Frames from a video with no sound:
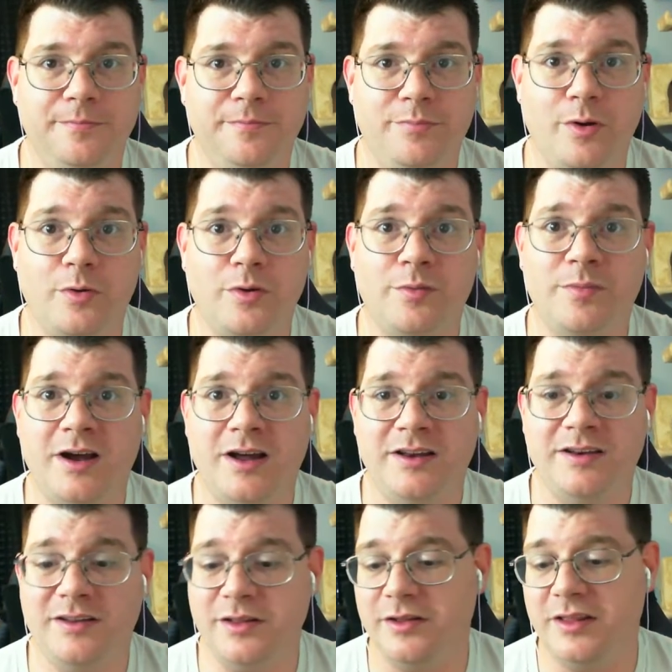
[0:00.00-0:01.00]

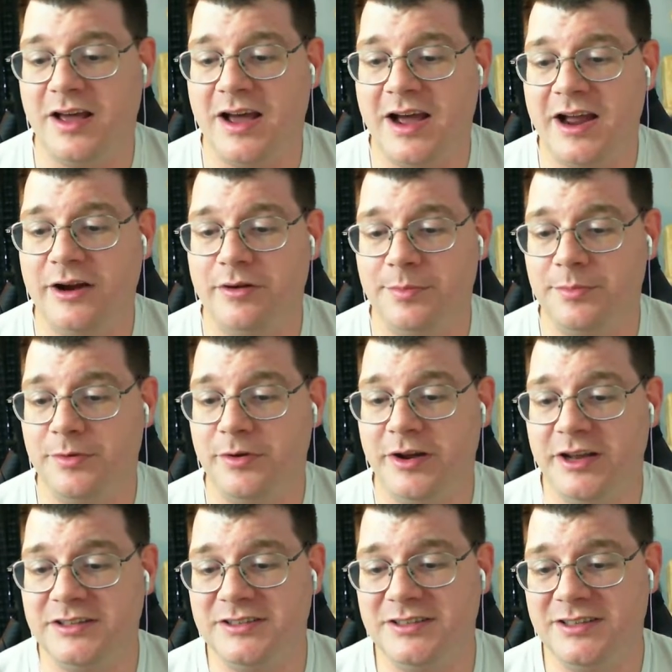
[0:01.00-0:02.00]
Pokemon, the the higher
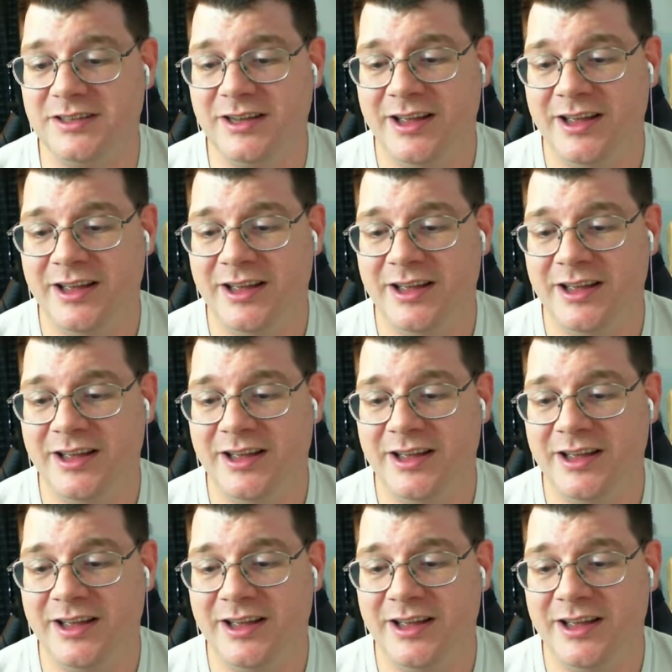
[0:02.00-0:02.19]
upgrades.